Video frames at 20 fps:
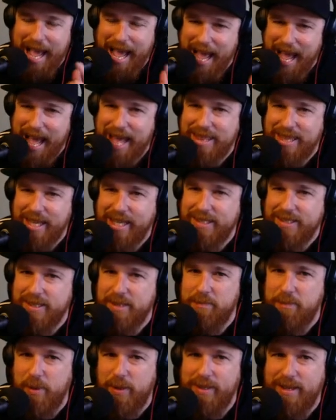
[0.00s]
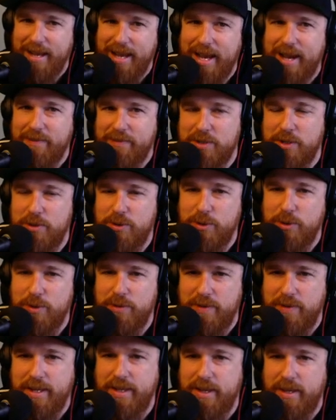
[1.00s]
I think at some point I have to do a
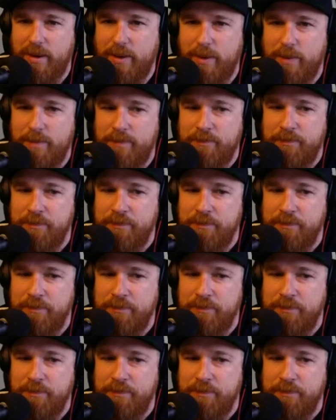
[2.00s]
video